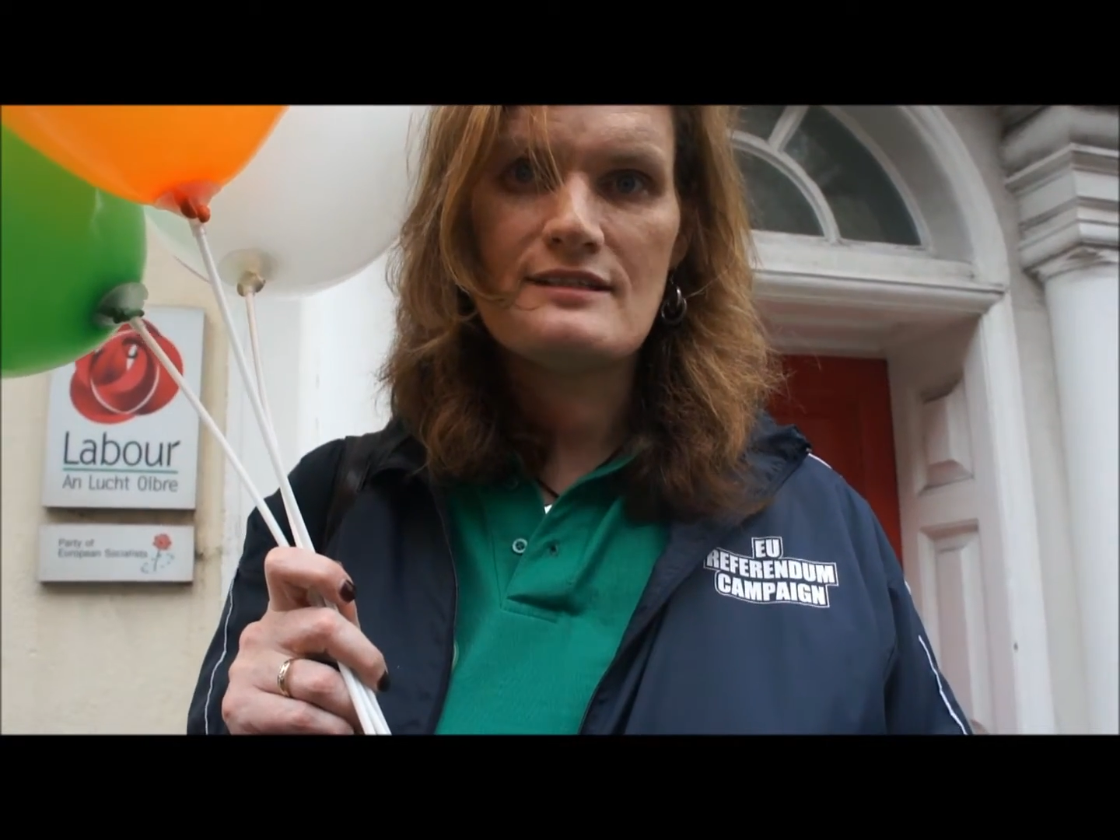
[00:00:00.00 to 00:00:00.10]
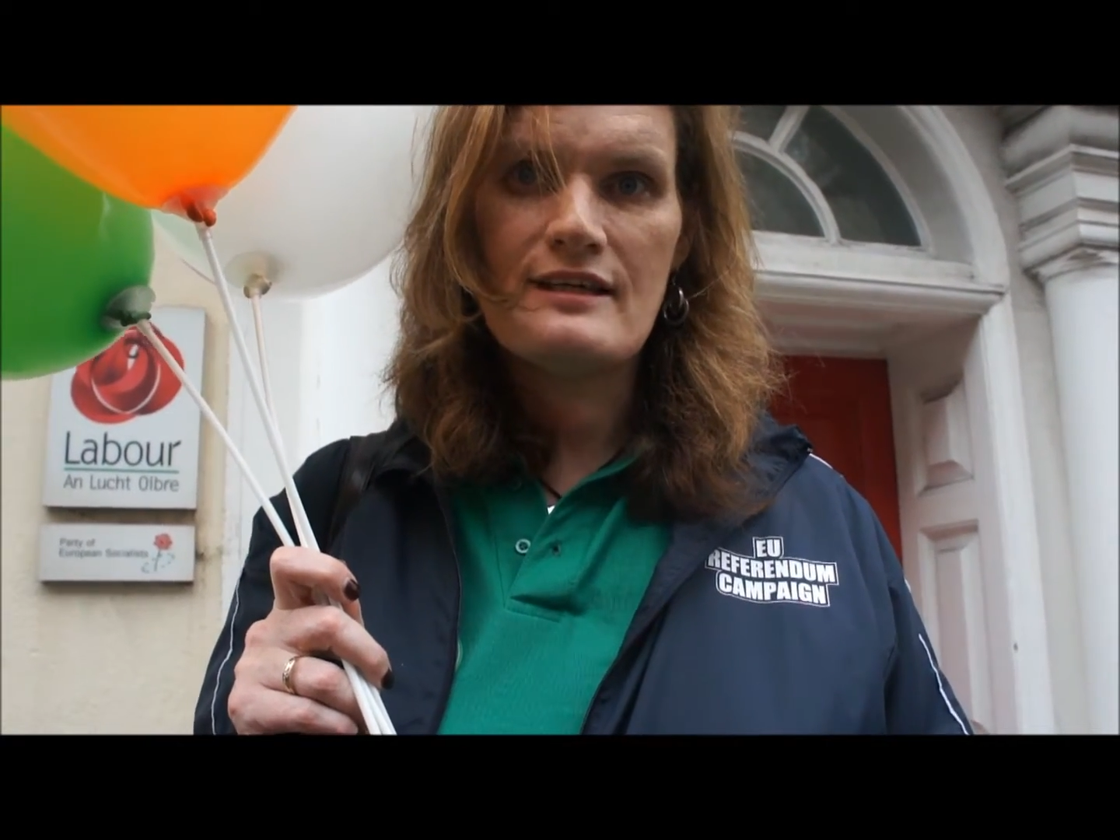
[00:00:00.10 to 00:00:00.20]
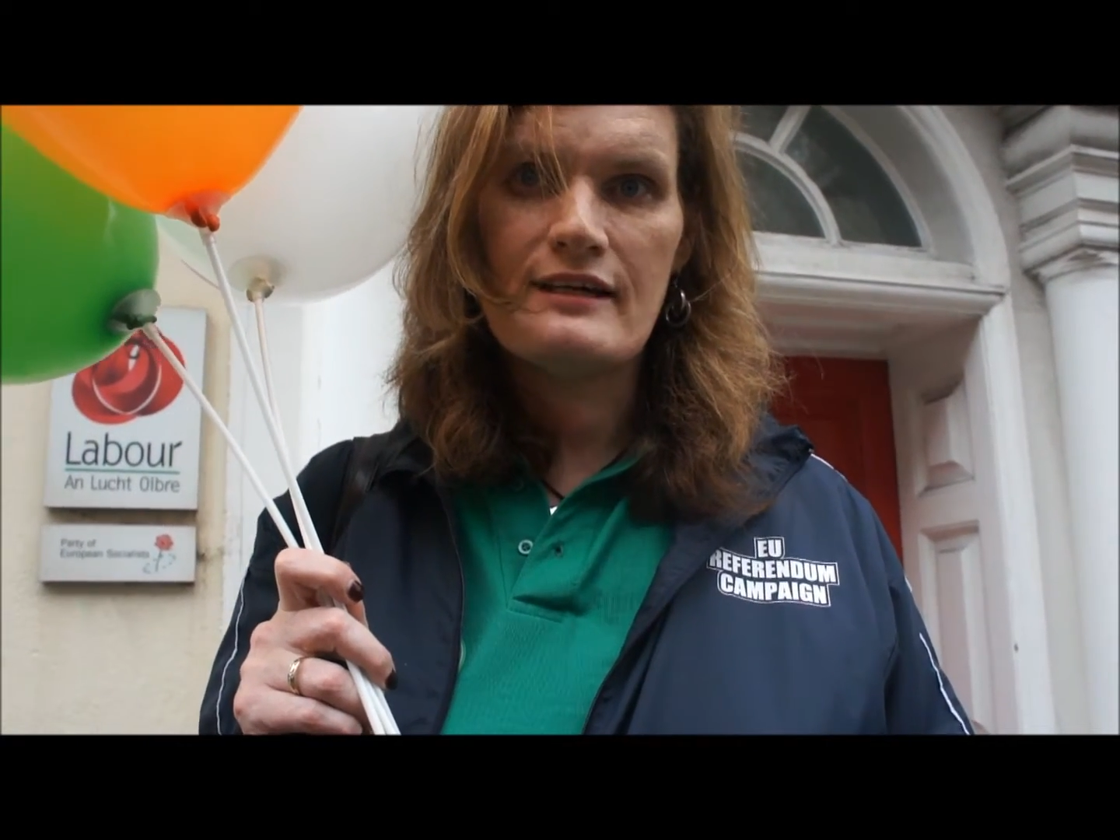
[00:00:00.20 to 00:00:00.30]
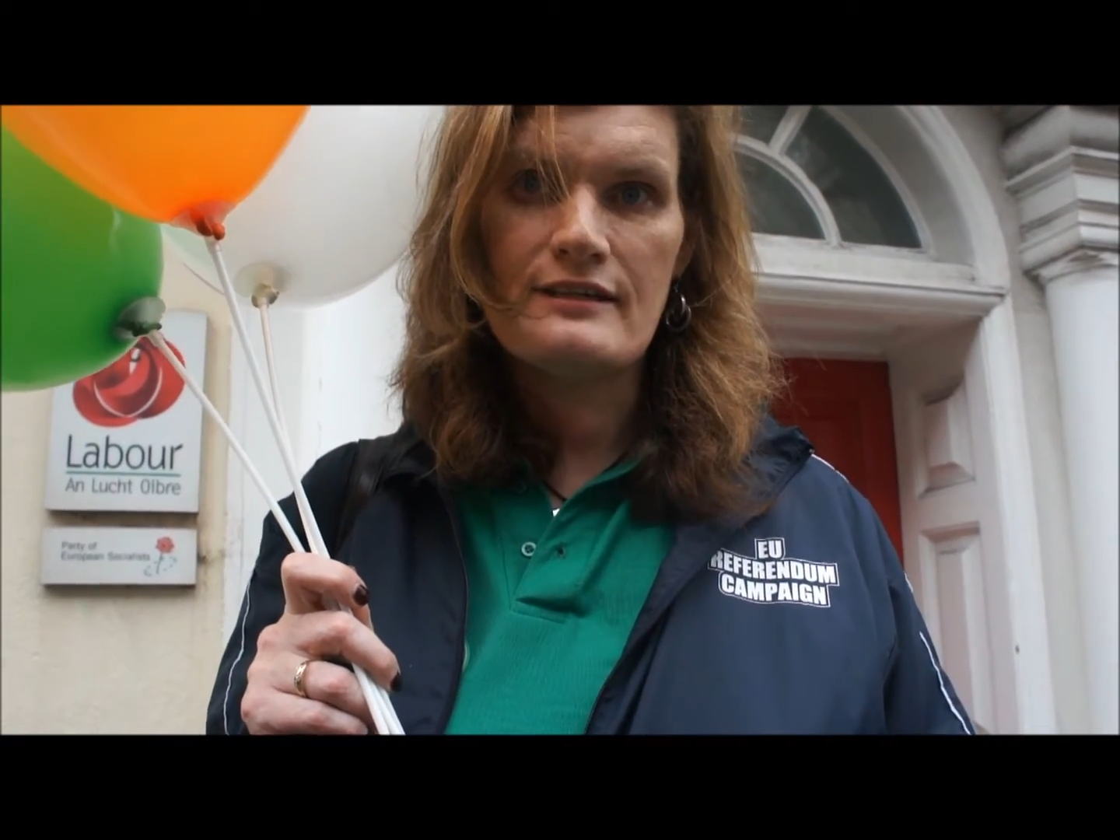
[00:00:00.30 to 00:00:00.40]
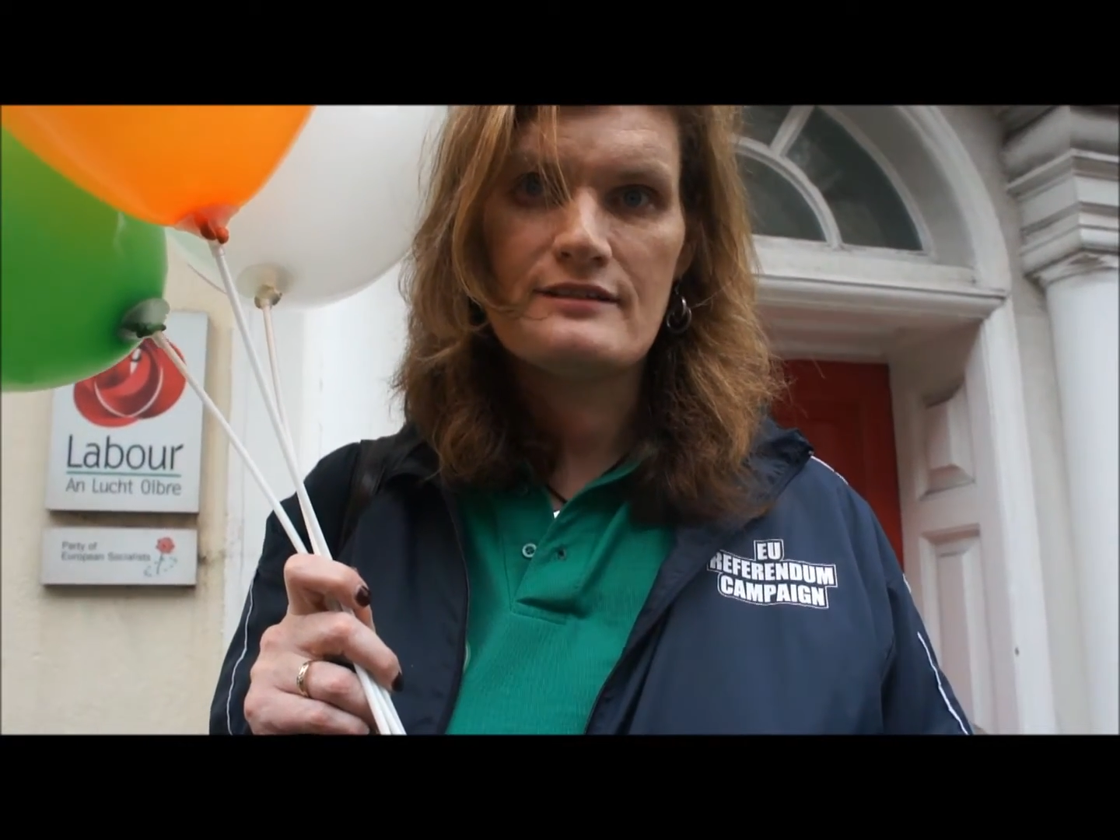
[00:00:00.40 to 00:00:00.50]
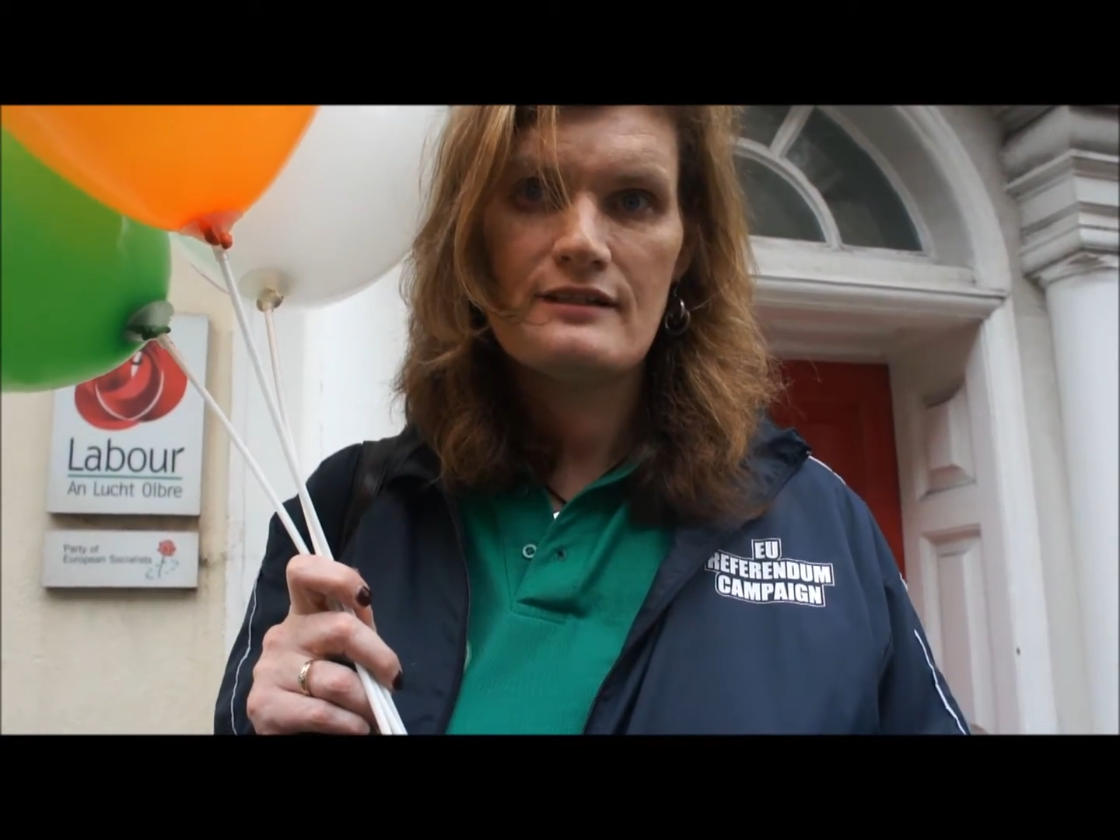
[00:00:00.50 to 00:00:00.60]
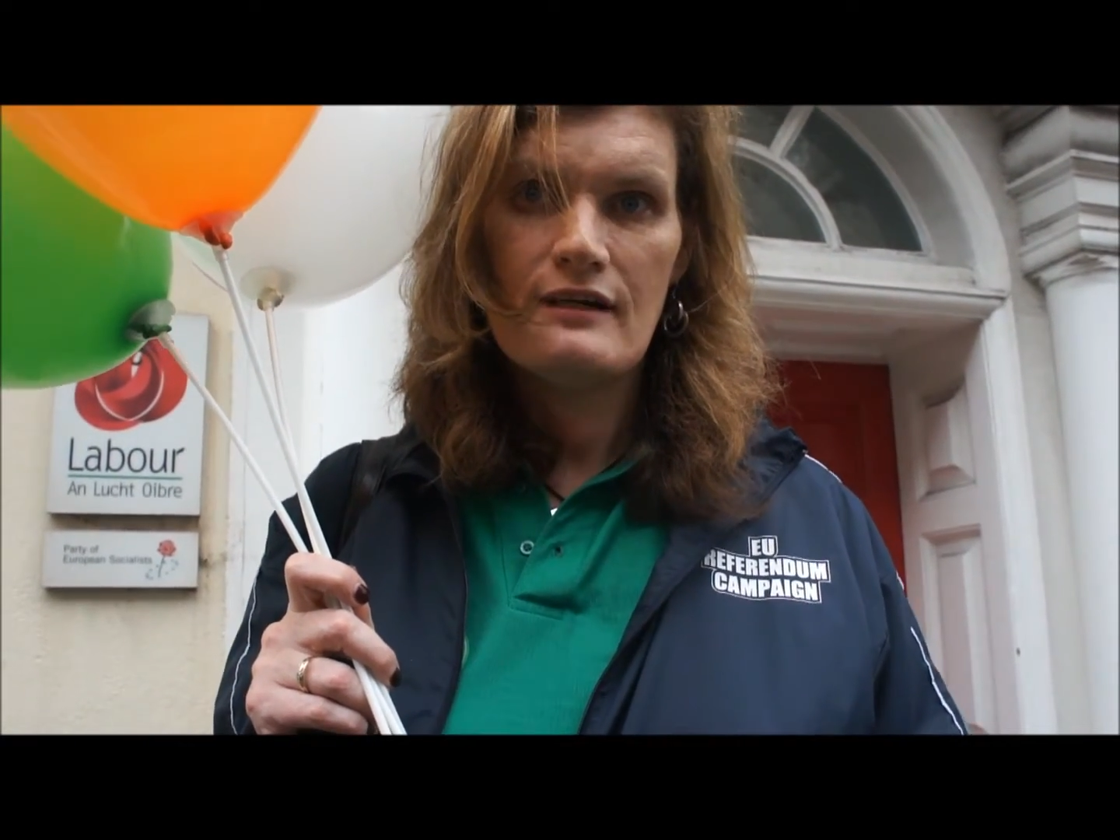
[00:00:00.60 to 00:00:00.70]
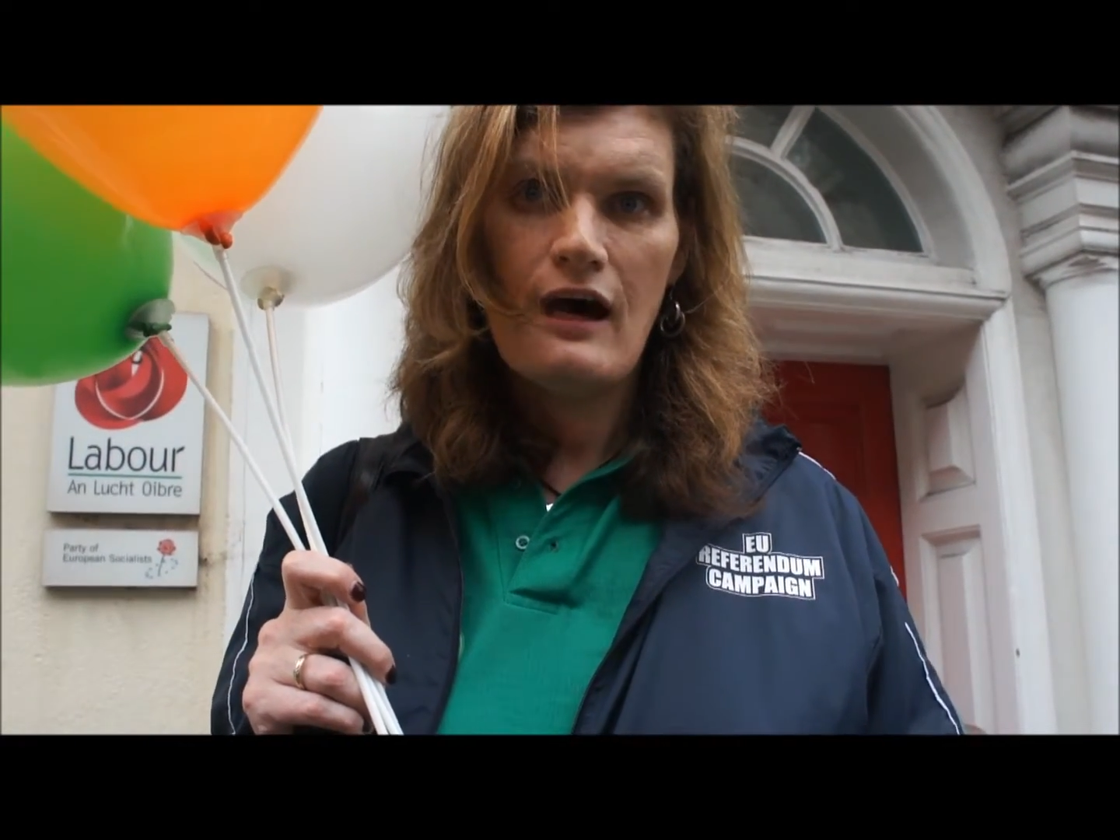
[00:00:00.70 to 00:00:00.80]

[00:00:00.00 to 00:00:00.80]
seats.